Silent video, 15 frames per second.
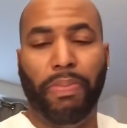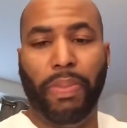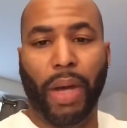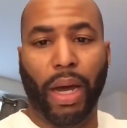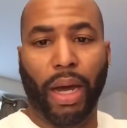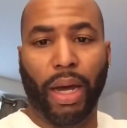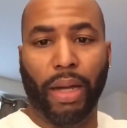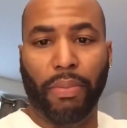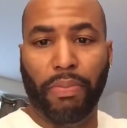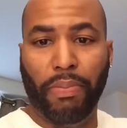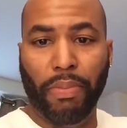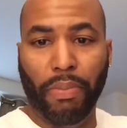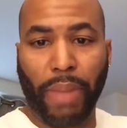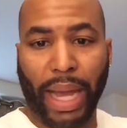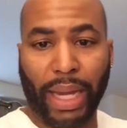
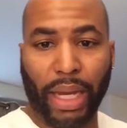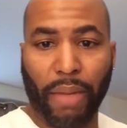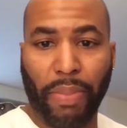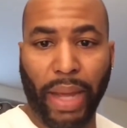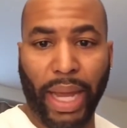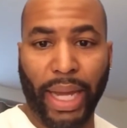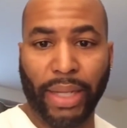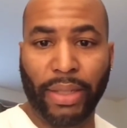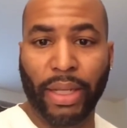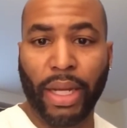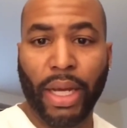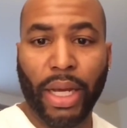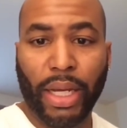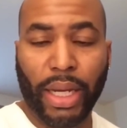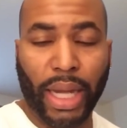the past
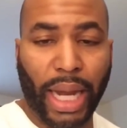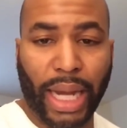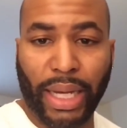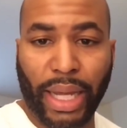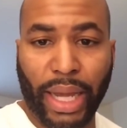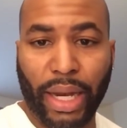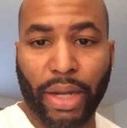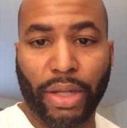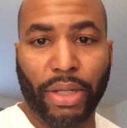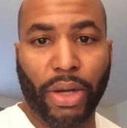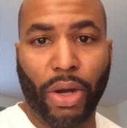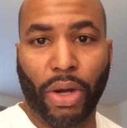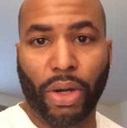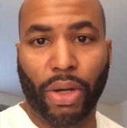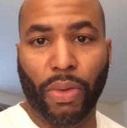that I dated
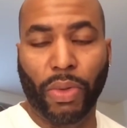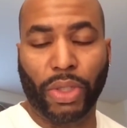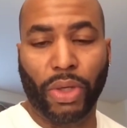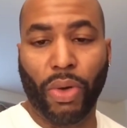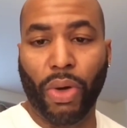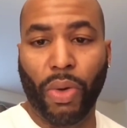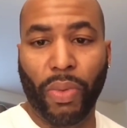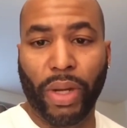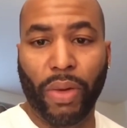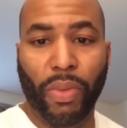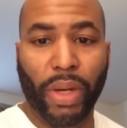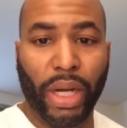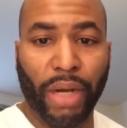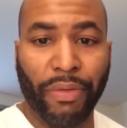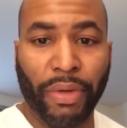or was going with or
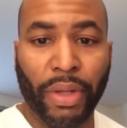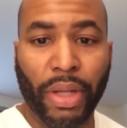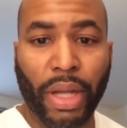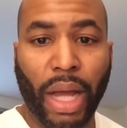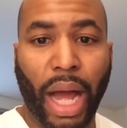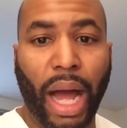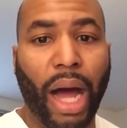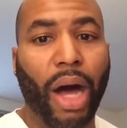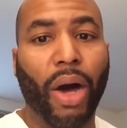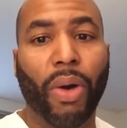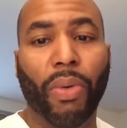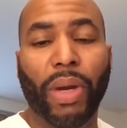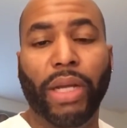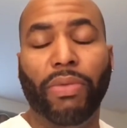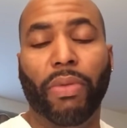whatever, I
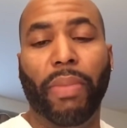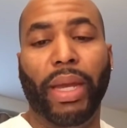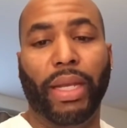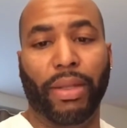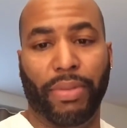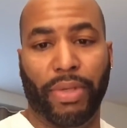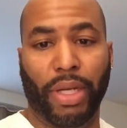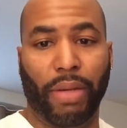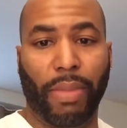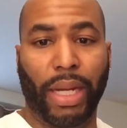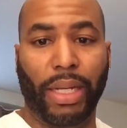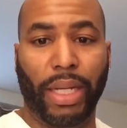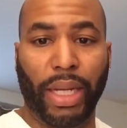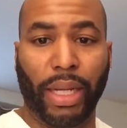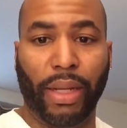always would make them suck my
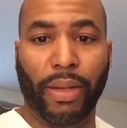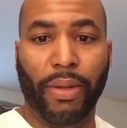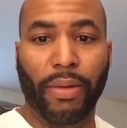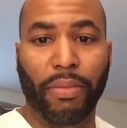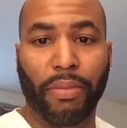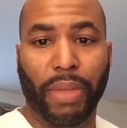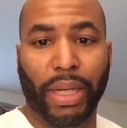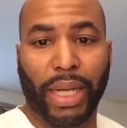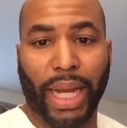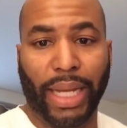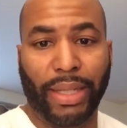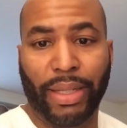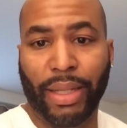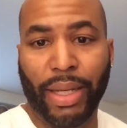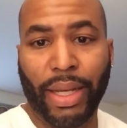dick. But
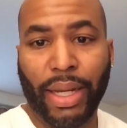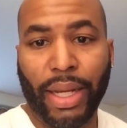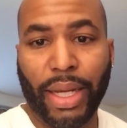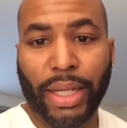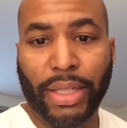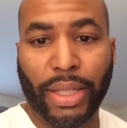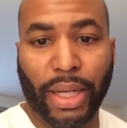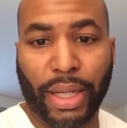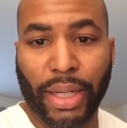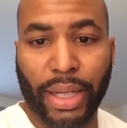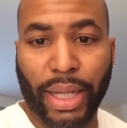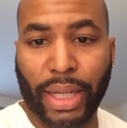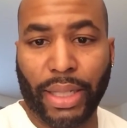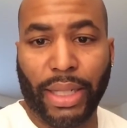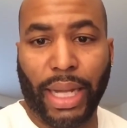that's. Sucking
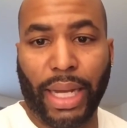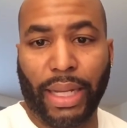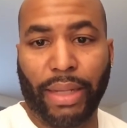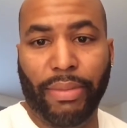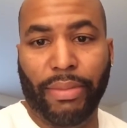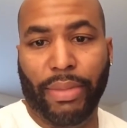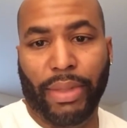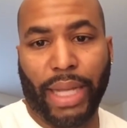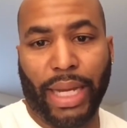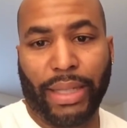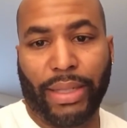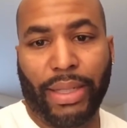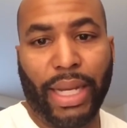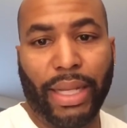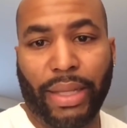dick is like,
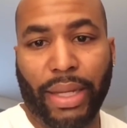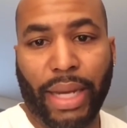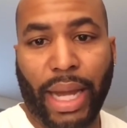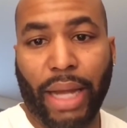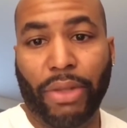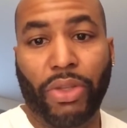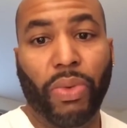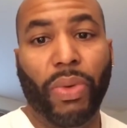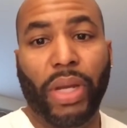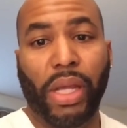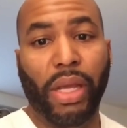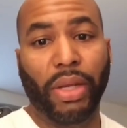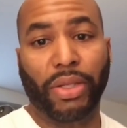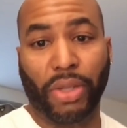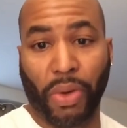that's nothing now. 20
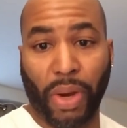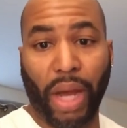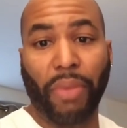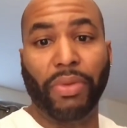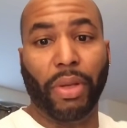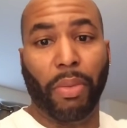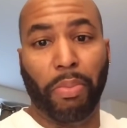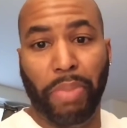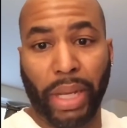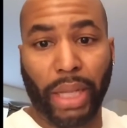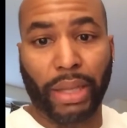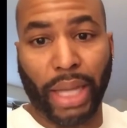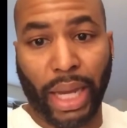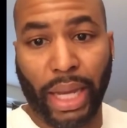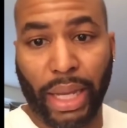years ago, that was a
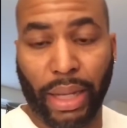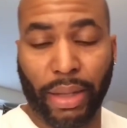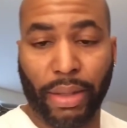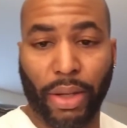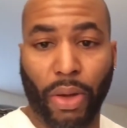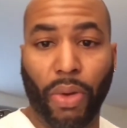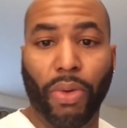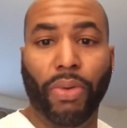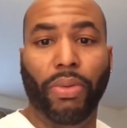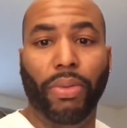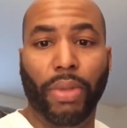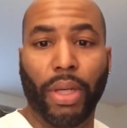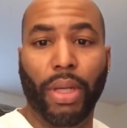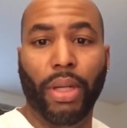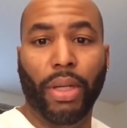big thing. Oh,
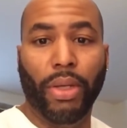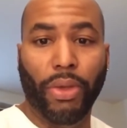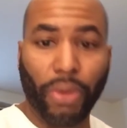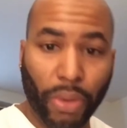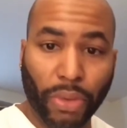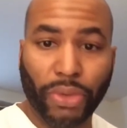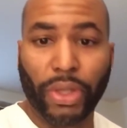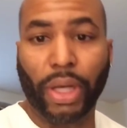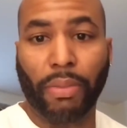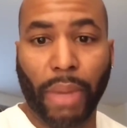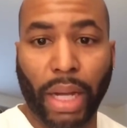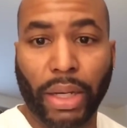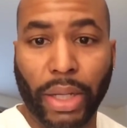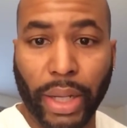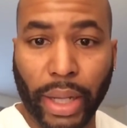you gonna suck
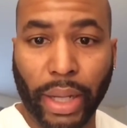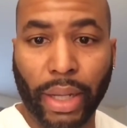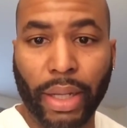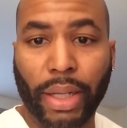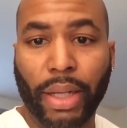my dick.